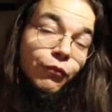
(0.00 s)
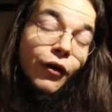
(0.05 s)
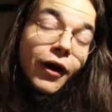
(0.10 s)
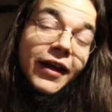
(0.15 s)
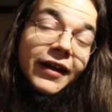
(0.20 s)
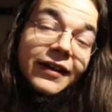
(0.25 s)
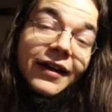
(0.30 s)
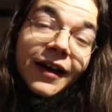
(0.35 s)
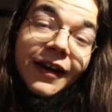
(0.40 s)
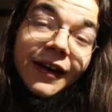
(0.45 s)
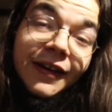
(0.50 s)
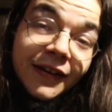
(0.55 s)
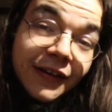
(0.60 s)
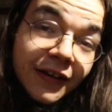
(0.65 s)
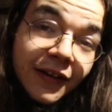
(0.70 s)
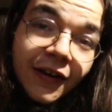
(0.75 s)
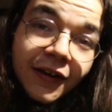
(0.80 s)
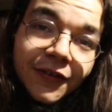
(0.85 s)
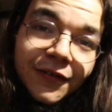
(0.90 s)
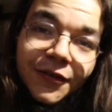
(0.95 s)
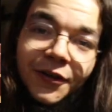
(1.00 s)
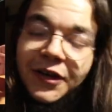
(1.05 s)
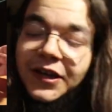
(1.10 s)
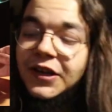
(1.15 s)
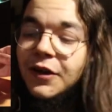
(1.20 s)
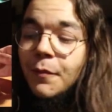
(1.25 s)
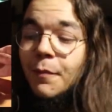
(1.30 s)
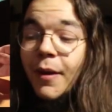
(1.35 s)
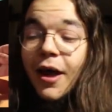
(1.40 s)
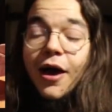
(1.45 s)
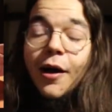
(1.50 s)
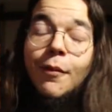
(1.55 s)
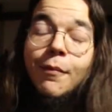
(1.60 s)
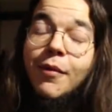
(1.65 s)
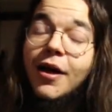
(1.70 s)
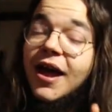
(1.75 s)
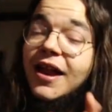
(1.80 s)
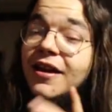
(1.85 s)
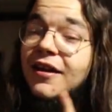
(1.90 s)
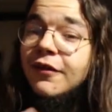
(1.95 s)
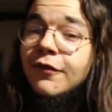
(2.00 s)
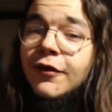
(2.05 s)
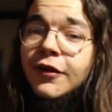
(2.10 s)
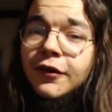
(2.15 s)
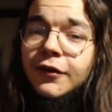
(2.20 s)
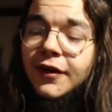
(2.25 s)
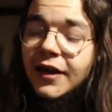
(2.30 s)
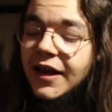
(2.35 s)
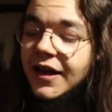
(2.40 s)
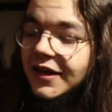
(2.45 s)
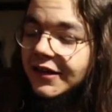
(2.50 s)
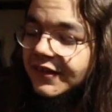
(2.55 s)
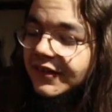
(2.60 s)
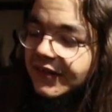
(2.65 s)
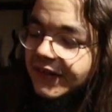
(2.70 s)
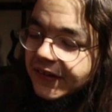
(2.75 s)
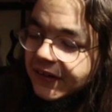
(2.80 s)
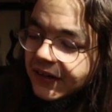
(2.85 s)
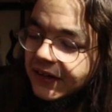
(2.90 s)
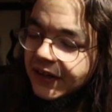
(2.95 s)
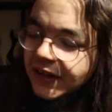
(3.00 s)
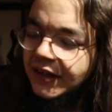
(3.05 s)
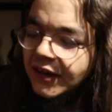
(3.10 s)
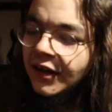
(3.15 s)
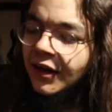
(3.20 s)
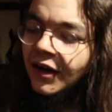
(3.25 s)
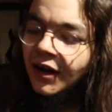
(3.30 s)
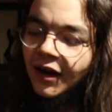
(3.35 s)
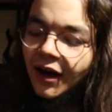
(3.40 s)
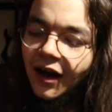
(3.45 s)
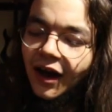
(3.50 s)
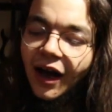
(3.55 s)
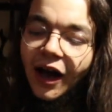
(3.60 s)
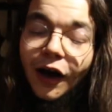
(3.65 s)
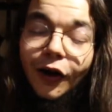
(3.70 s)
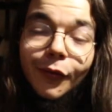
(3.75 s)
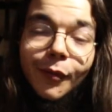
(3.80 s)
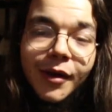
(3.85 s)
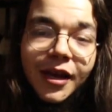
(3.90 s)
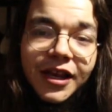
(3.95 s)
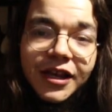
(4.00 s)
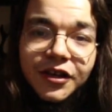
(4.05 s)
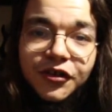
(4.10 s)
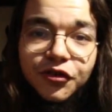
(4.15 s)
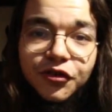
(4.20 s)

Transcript: bright idea to hit a banner and see how many